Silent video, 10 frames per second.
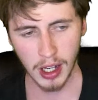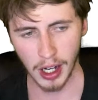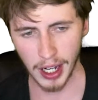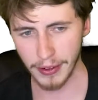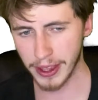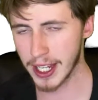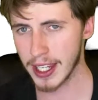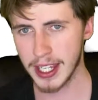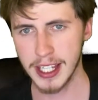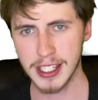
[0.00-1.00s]
I think
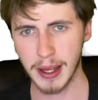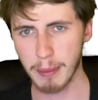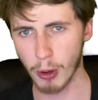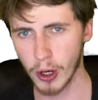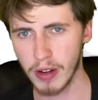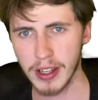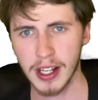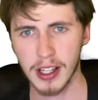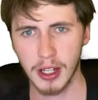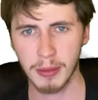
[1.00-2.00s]
he's improving
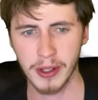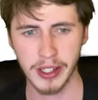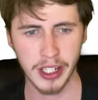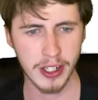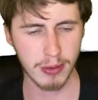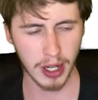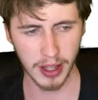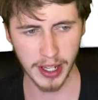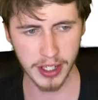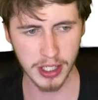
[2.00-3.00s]
a lot more than Israel
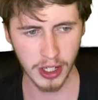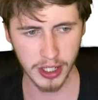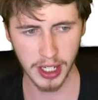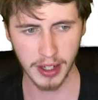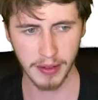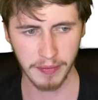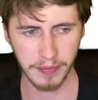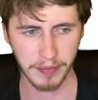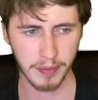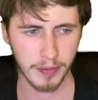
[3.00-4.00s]
Adesanya.
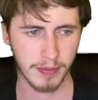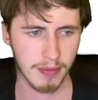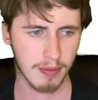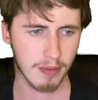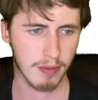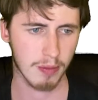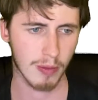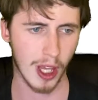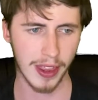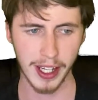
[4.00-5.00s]

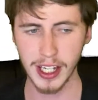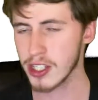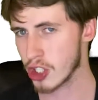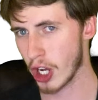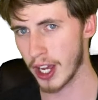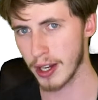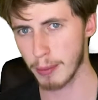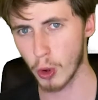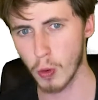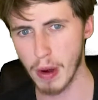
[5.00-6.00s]
I think he's showing
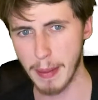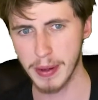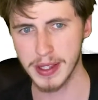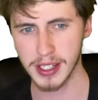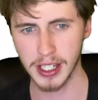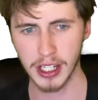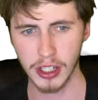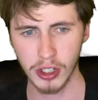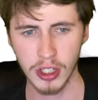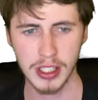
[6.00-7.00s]
more weapons that he can
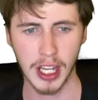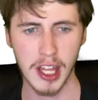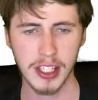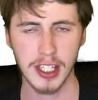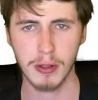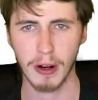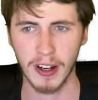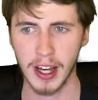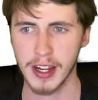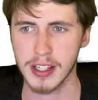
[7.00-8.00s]
use against Israel
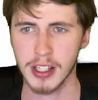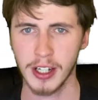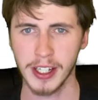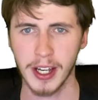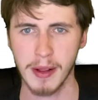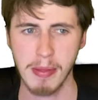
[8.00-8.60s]
Adesanya.